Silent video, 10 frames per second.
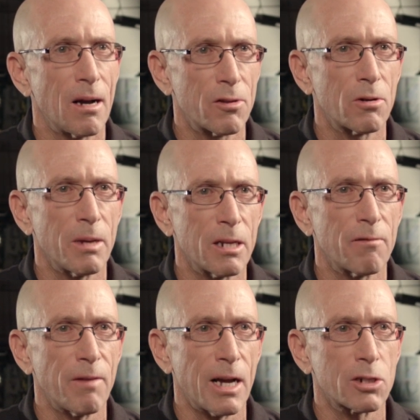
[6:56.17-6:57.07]
other
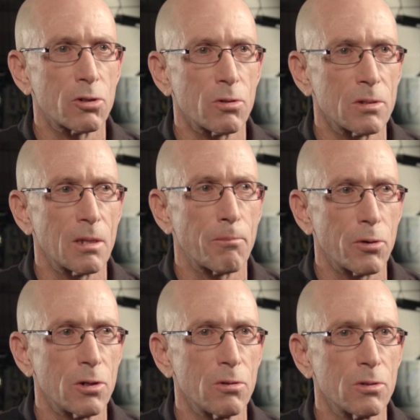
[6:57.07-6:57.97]
manufacturers that
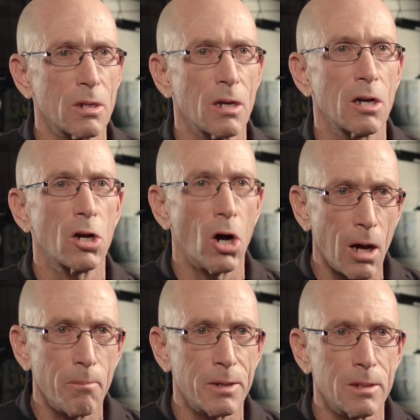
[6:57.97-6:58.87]
produced
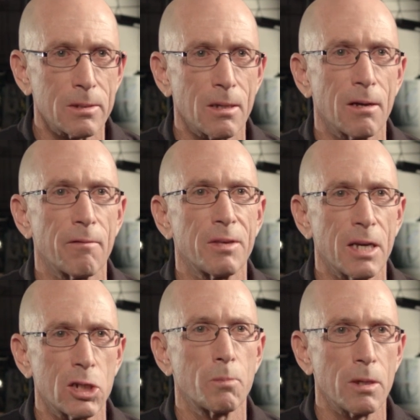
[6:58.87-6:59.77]
copies of
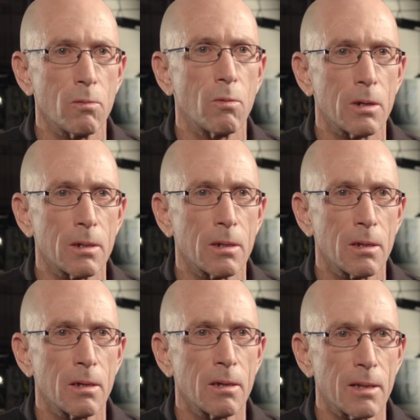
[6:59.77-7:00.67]
the HP one.
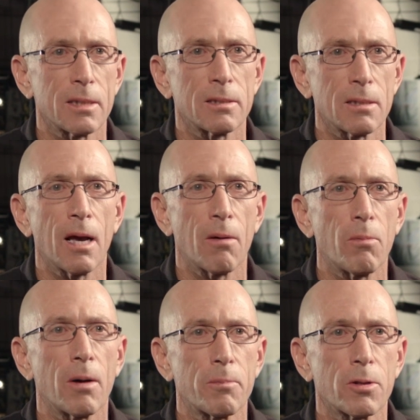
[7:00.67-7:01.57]
That's how
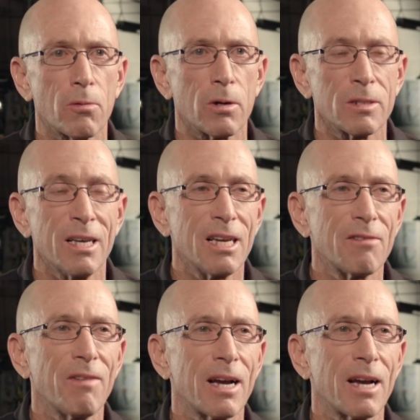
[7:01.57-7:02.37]
popular it was. In